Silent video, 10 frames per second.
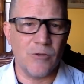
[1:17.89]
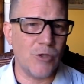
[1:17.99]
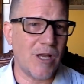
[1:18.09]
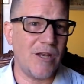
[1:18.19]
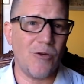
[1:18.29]

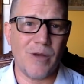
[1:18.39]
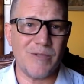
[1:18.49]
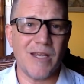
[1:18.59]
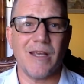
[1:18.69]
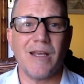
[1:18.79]
Look, I know I'm
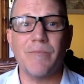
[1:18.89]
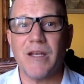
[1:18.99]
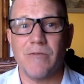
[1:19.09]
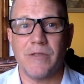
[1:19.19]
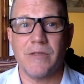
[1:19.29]
taking a
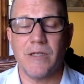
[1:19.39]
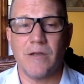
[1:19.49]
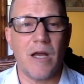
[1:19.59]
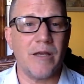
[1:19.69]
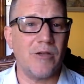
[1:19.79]
big risk
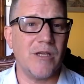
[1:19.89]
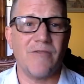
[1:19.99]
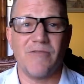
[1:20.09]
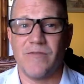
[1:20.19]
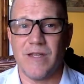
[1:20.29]
here. I could
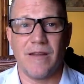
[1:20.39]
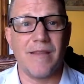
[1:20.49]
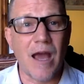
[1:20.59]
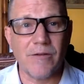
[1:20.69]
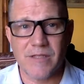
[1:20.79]
get
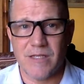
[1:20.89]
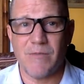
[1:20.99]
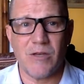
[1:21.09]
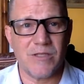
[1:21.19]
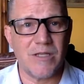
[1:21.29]
15,000
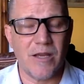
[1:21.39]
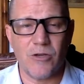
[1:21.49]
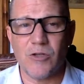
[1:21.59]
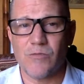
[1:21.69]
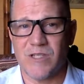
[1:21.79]
emails and I
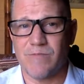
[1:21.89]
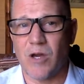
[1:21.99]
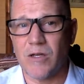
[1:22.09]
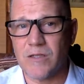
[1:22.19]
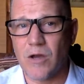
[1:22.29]
couldn't
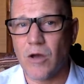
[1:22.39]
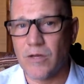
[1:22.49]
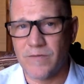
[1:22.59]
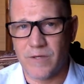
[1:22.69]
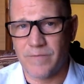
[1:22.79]
respond to all
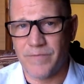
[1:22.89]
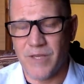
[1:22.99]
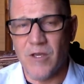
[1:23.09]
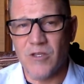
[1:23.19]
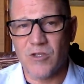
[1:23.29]
of them.
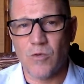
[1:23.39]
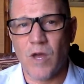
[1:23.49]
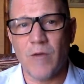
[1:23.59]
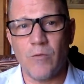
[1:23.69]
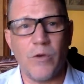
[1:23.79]
So
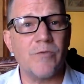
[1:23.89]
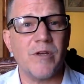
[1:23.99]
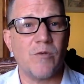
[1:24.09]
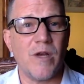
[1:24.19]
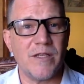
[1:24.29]
I would
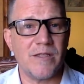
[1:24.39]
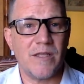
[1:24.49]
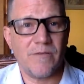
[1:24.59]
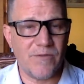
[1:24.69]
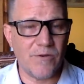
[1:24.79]
request
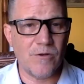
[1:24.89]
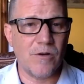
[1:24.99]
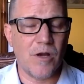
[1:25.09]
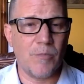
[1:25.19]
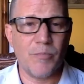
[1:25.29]
that if you're
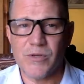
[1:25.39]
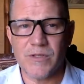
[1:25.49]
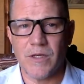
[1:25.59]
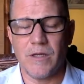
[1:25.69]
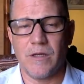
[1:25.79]
a
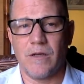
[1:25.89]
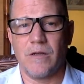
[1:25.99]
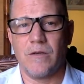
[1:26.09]
person